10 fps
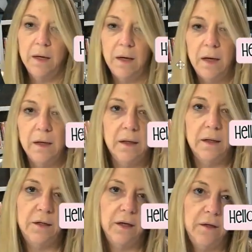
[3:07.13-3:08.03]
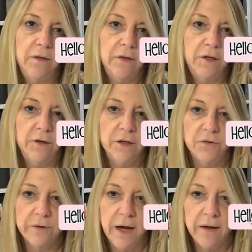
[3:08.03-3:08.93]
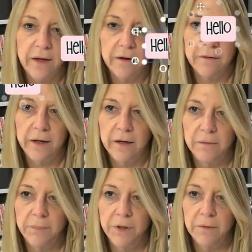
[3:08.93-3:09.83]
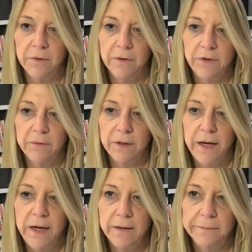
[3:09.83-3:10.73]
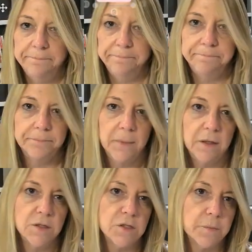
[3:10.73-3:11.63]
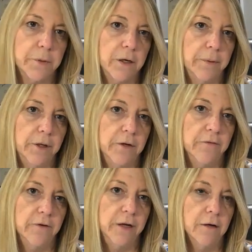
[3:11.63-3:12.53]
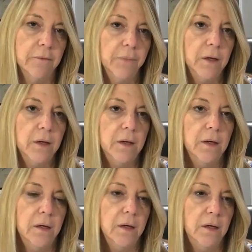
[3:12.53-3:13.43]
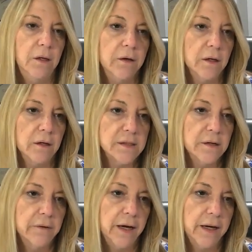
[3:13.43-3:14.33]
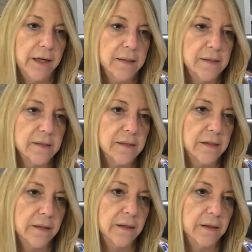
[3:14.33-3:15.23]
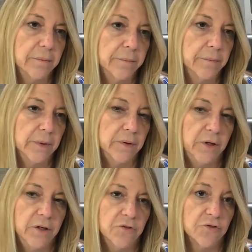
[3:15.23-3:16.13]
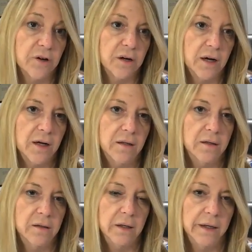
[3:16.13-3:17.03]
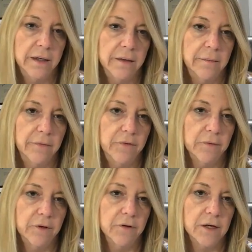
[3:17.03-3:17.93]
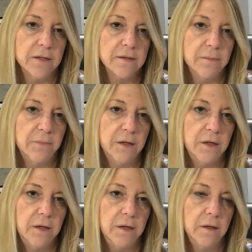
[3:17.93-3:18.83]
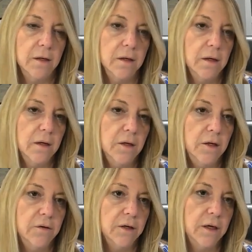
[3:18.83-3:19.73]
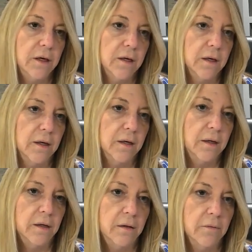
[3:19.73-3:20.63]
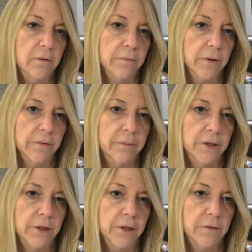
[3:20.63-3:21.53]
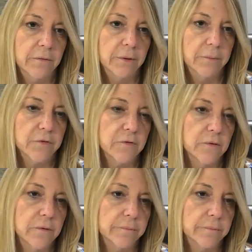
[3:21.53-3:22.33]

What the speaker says: And then you can drag that around and put it wherever you would like. I'll just put it up here for now. You can also add you can draw. If you want to draw something, you can. Where'd my ribbon go? Whoops.